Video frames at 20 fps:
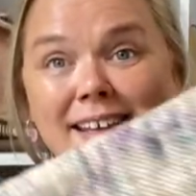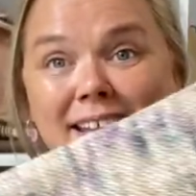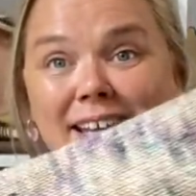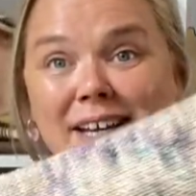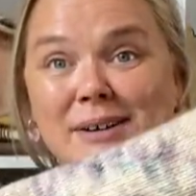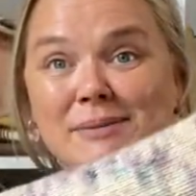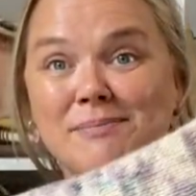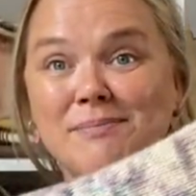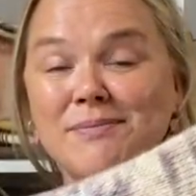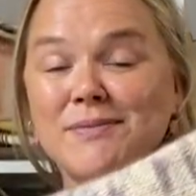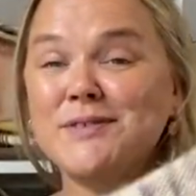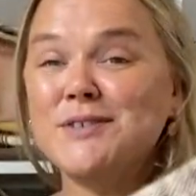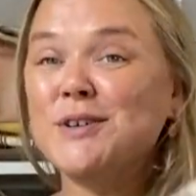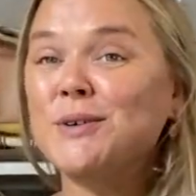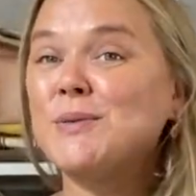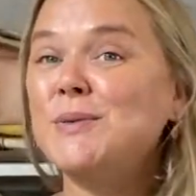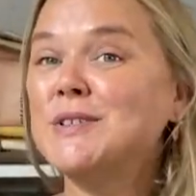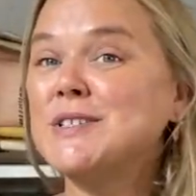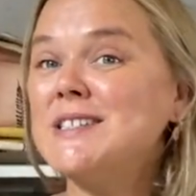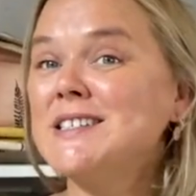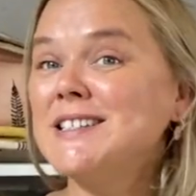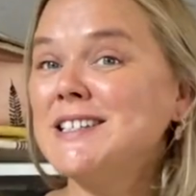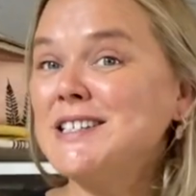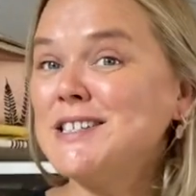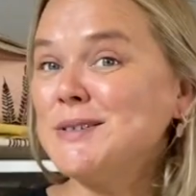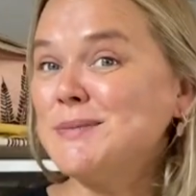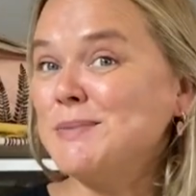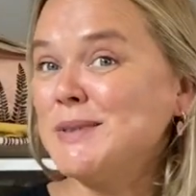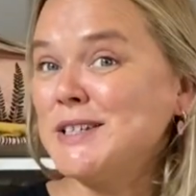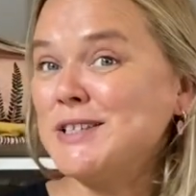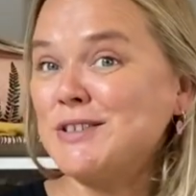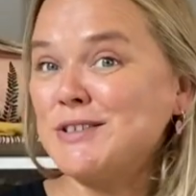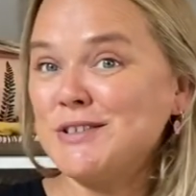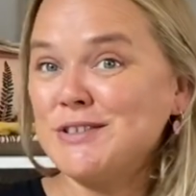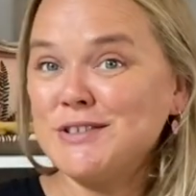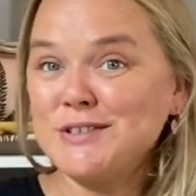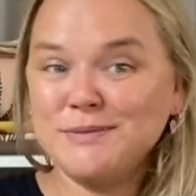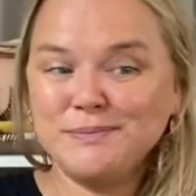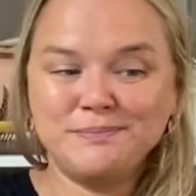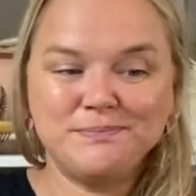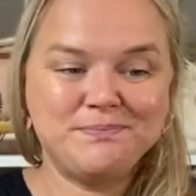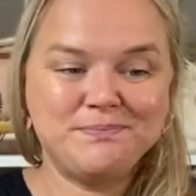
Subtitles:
Yeah, so we just need some pictures.